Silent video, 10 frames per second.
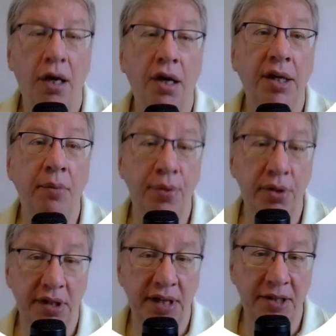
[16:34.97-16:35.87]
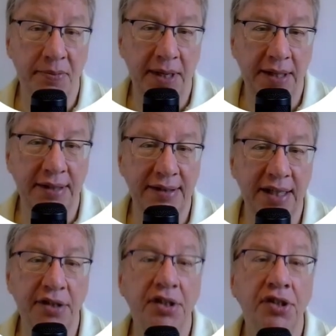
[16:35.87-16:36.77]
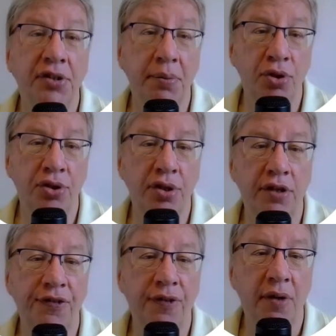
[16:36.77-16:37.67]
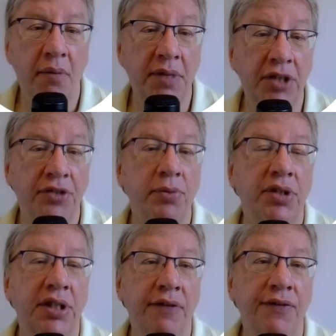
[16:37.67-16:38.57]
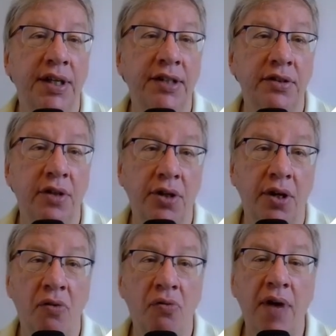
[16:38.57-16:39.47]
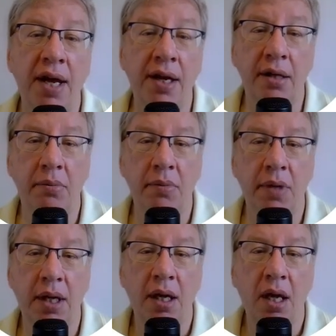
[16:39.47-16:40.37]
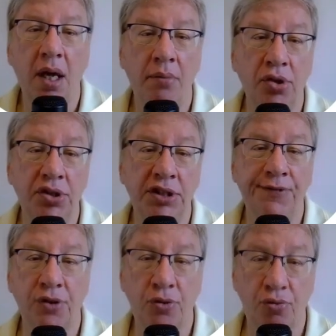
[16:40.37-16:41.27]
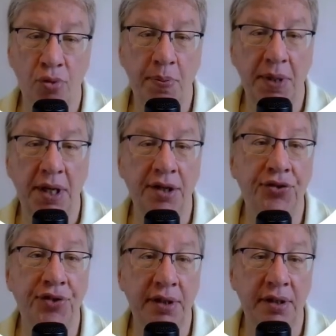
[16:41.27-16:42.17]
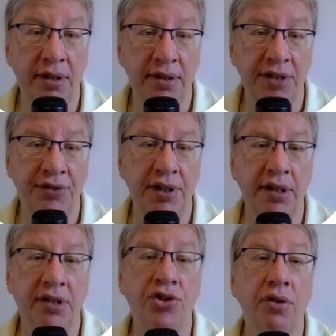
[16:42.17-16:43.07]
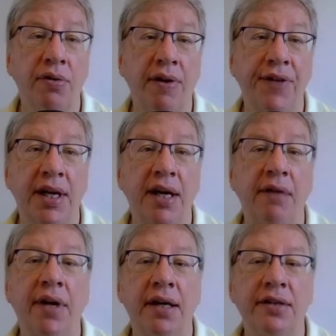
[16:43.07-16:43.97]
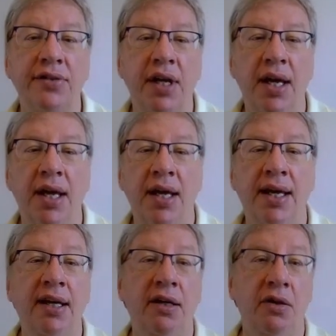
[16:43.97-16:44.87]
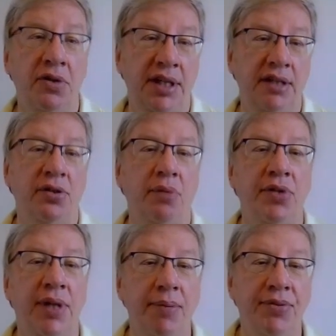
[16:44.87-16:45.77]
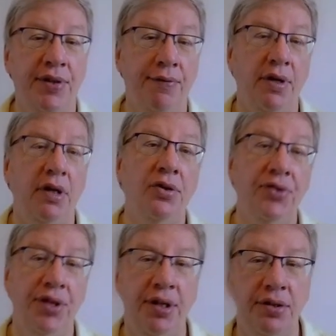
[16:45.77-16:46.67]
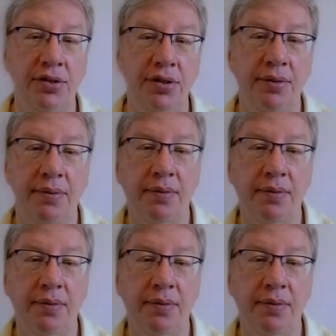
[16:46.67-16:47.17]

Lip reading: An important aspect is that the distribution of myth motif is not random. Motifs group in distinct geographic areas, including sometimes several continents.